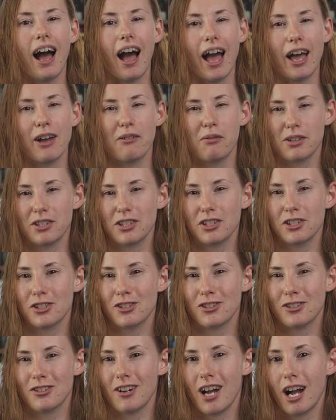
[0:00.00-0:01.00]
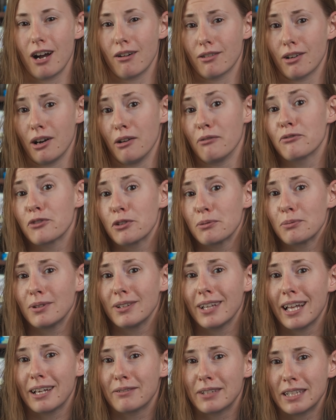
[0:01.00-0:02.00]
I wasn't sure how
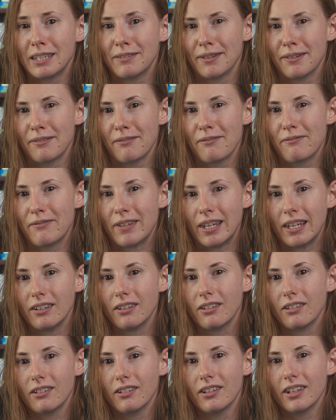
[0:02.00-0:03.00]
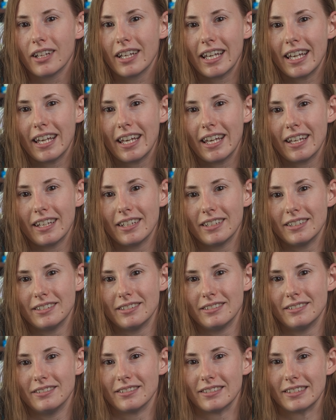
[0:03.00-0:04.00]
comfortable I would even feel
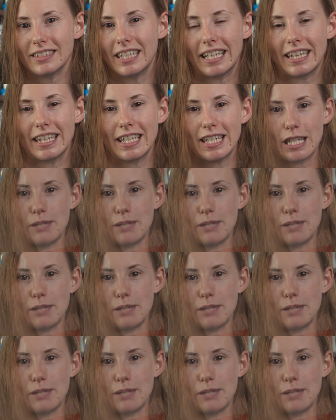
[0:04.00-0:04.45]
in like the